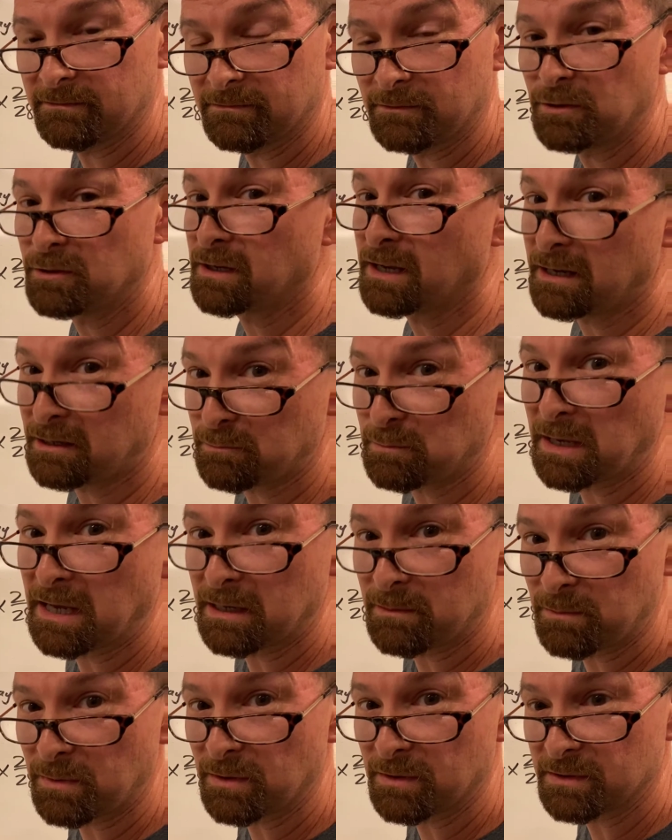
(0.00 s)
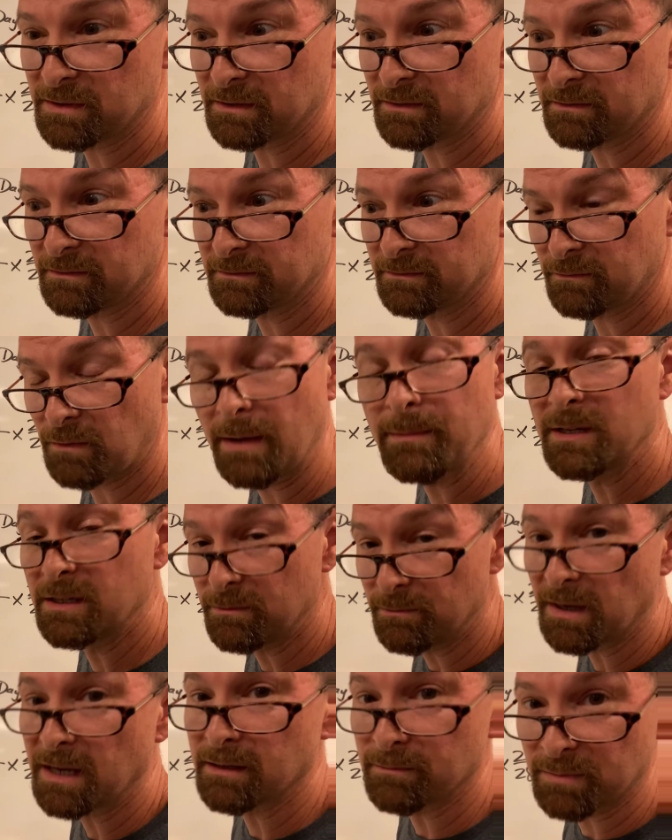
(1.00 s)
You're not a bad person. Well, I mean, you
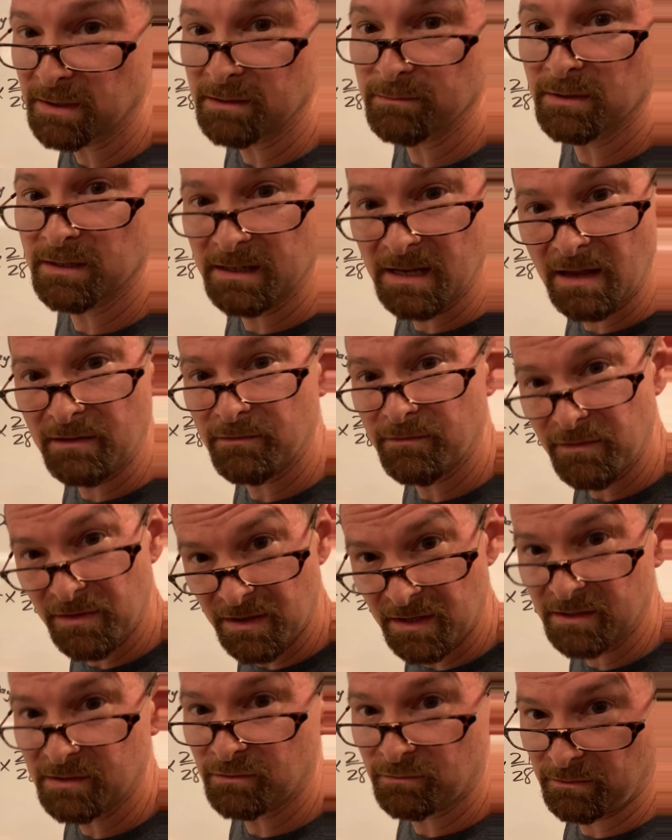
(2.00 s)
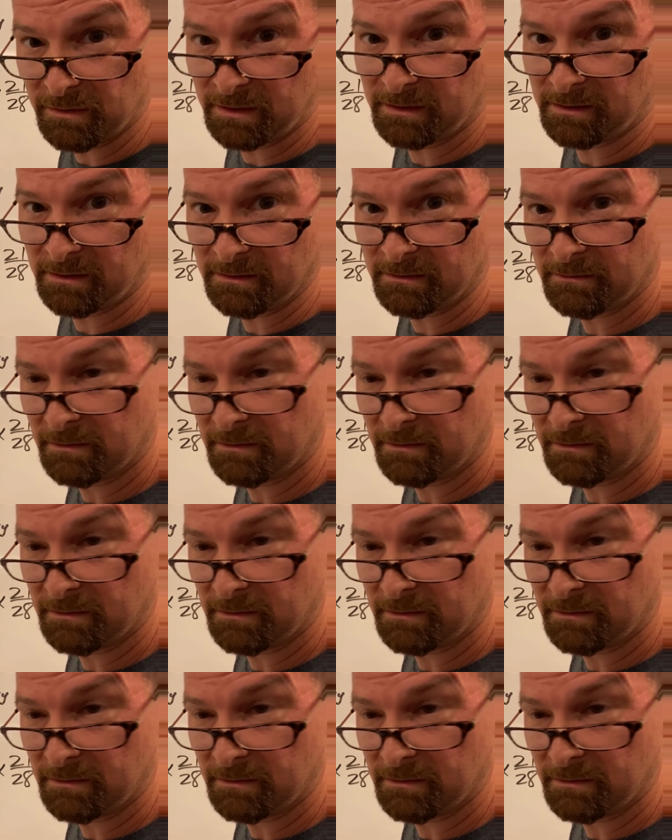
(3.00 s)
might be, but not for this reason.